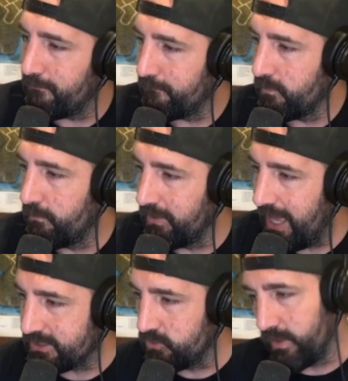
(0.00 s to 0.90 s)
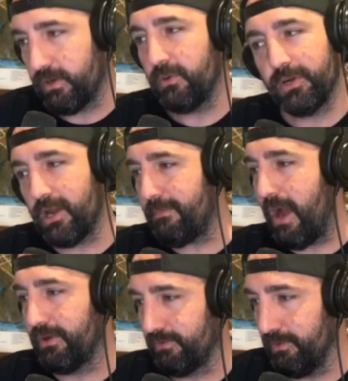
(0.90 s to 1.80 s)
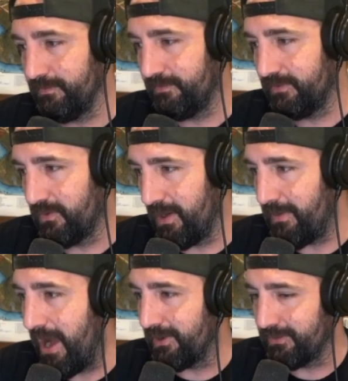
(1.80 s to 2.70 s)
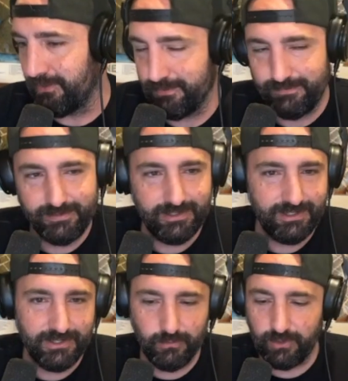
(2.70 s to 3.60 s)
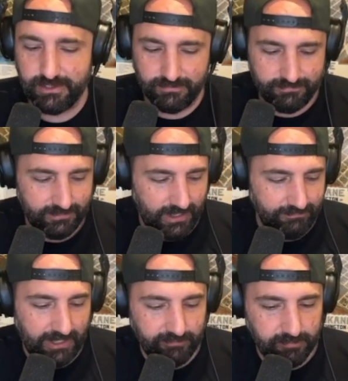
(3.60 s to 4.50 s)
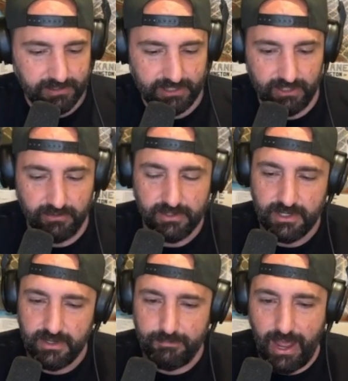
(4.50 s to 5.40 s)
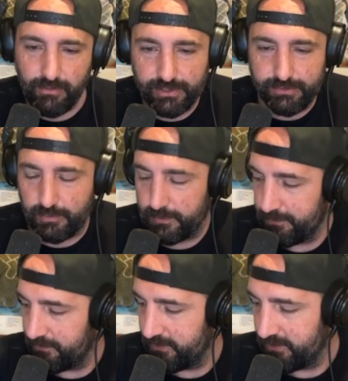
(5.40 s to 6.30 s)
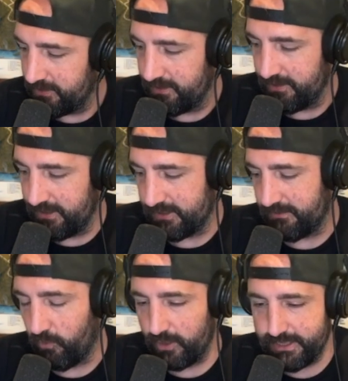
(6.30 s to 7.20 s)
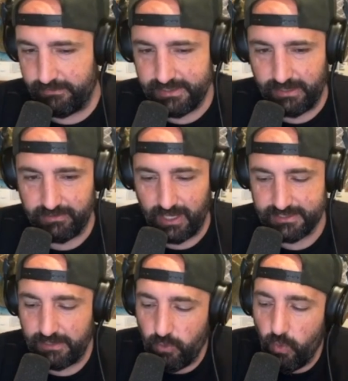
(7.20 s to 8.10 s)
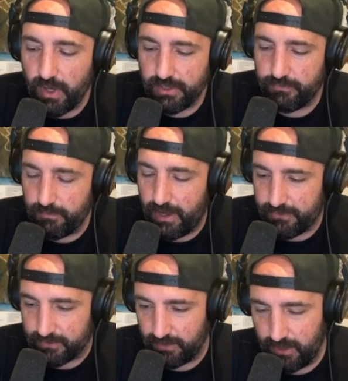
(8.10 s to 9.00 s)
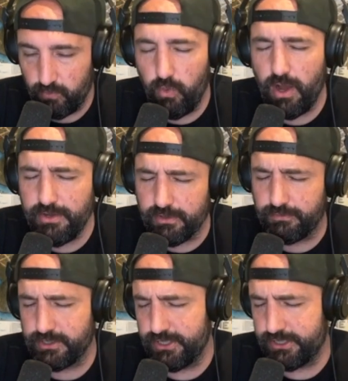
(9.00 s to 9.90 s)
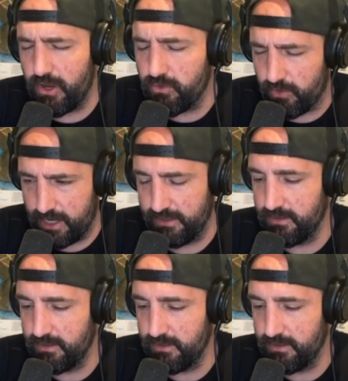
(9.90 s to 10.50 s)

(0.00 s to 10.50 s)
blessed. We're going to power through. We're going to power through, in the words of Dave Sposito. Powering through this 47-7 loss. I have a wonderful mother-in-law. Wonderful. She's so great.